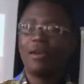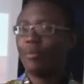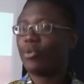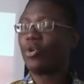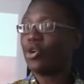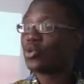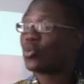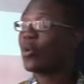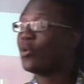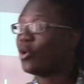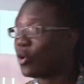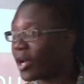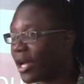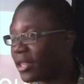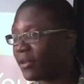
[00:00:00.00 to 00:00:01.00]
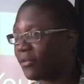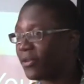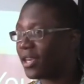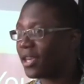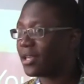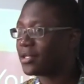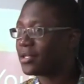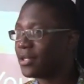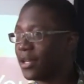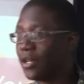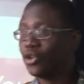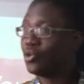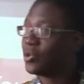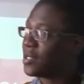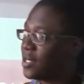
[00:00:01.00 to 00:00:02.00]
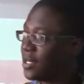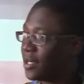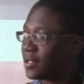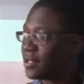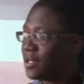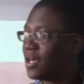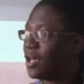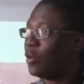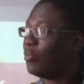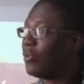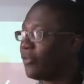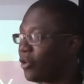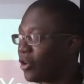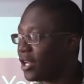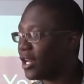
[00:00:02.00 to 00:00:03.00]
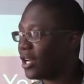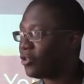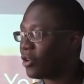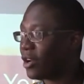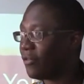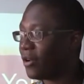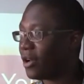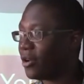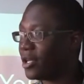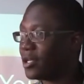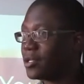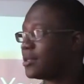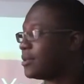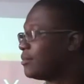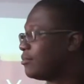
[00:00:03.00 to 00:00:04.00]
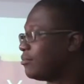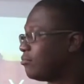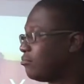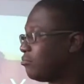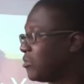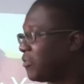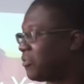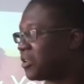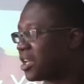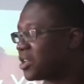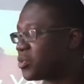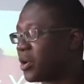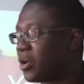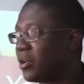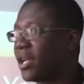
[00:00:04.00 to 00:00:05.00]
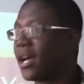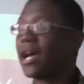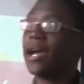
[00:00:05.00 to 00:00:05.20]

Because when we look at the figures, you see it. Before the electoral violence, the figures were not that